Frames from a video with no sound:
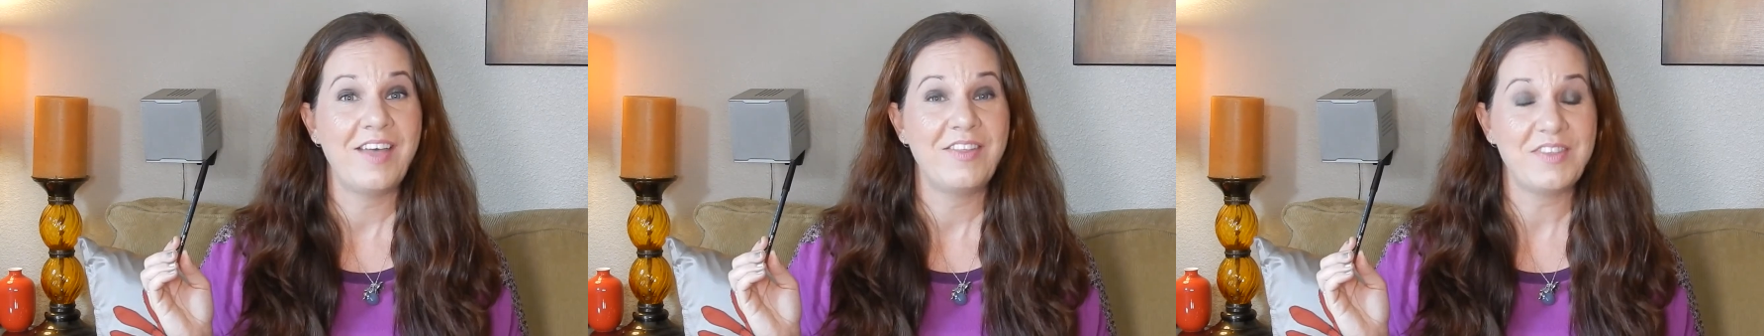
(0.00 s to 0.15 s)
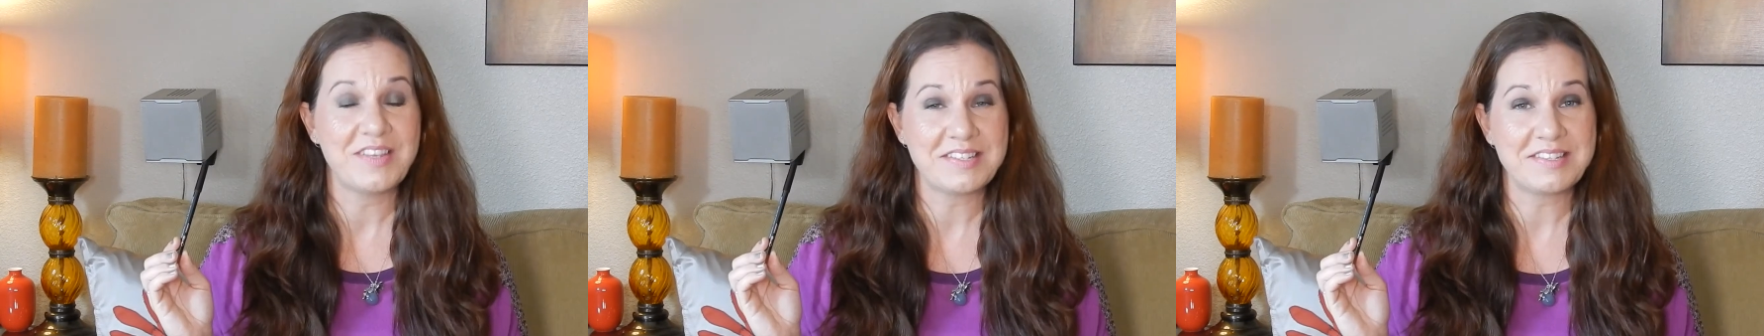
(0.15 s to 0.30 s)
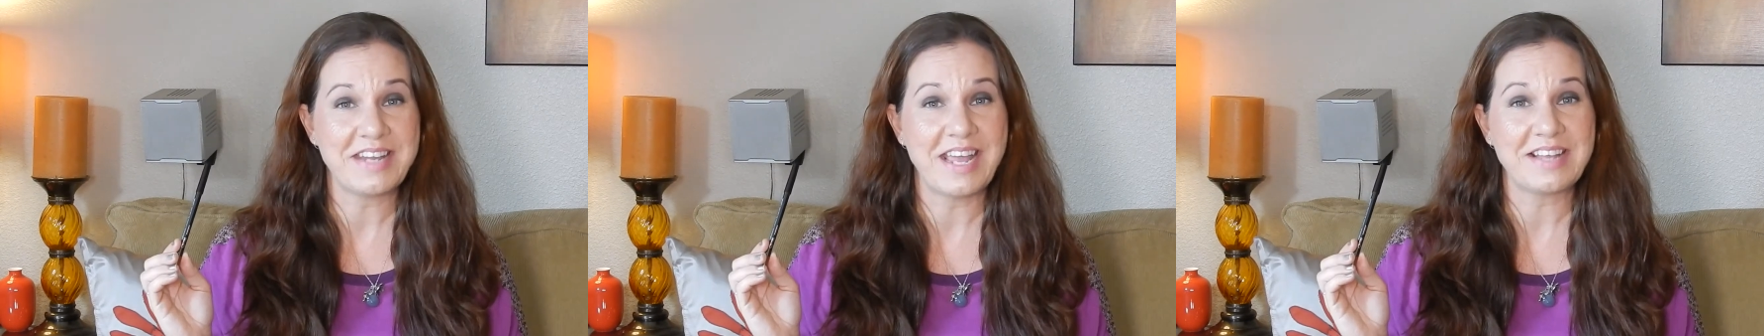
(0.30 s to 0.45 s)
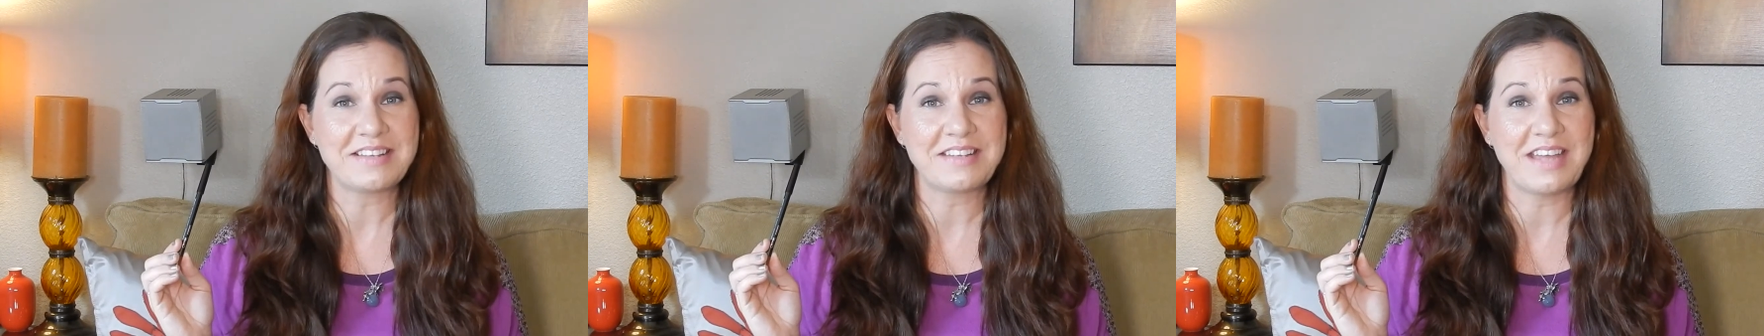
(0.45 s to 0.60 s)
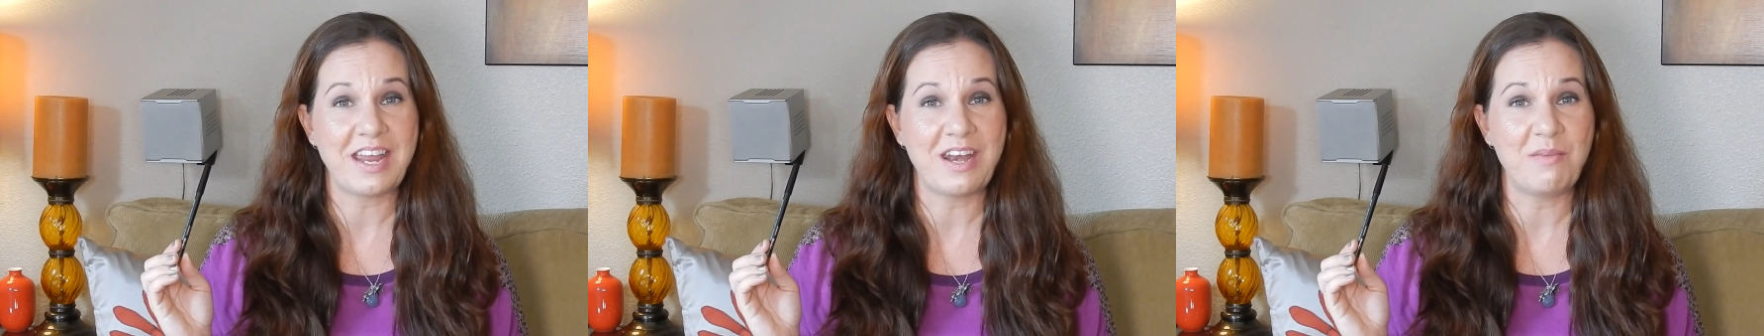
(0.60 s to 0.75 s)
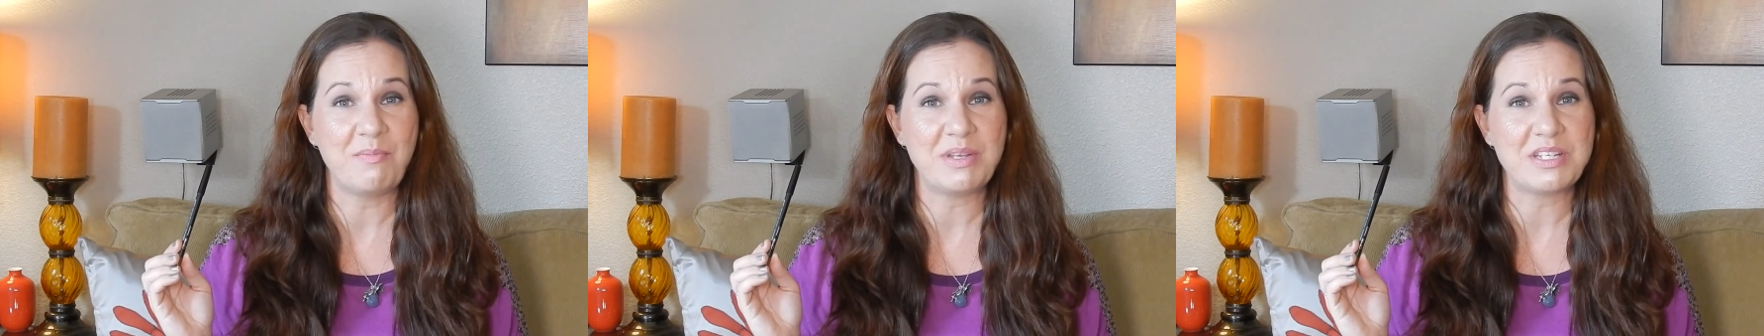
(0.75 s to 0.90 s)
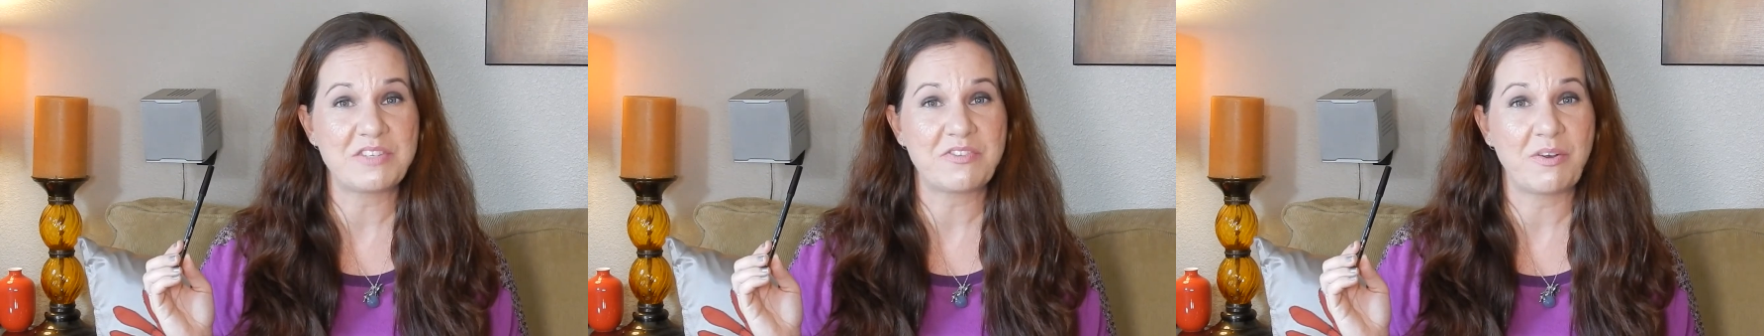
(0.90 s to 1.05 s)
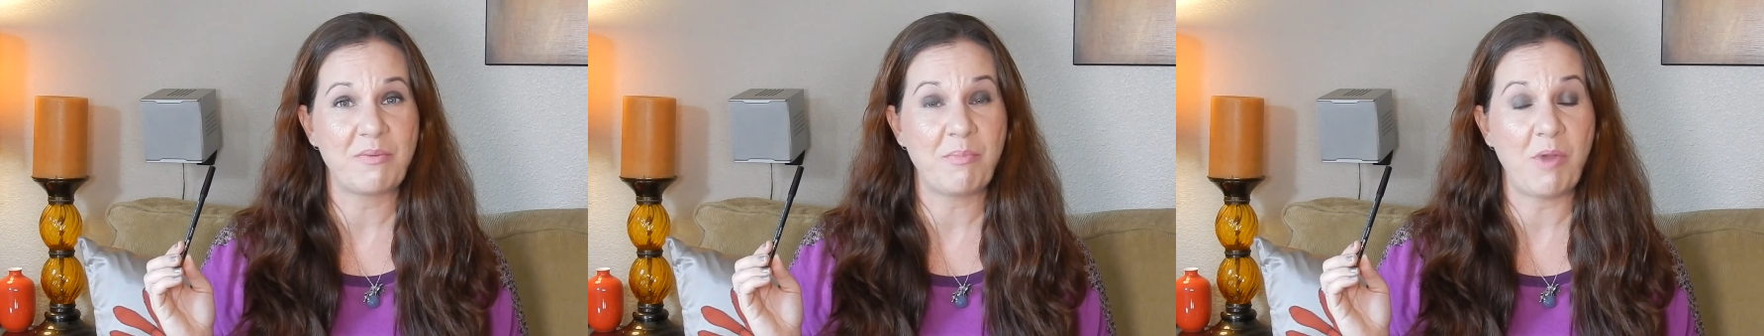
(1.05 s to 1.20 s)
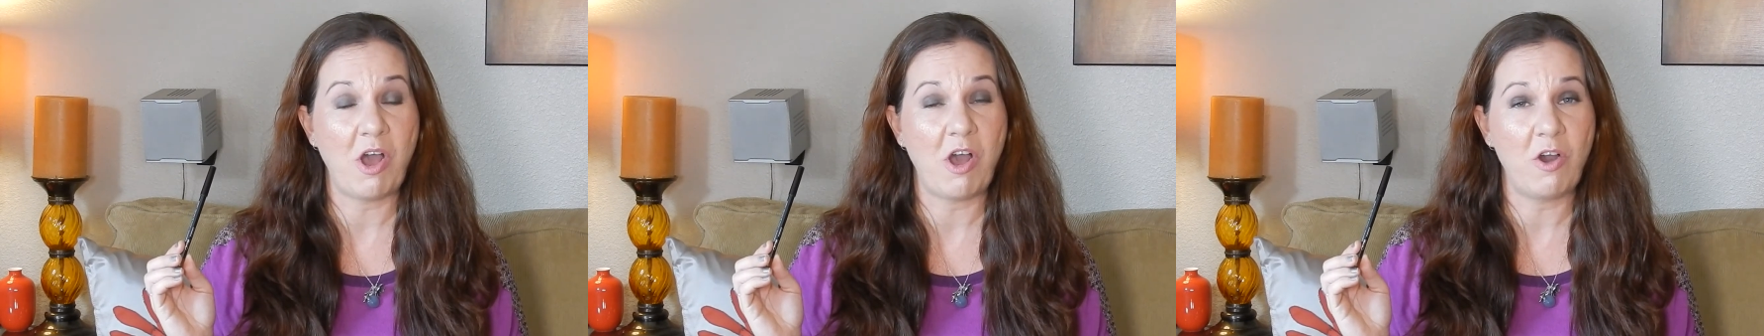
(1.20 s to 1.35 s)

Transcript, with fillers: This next item is from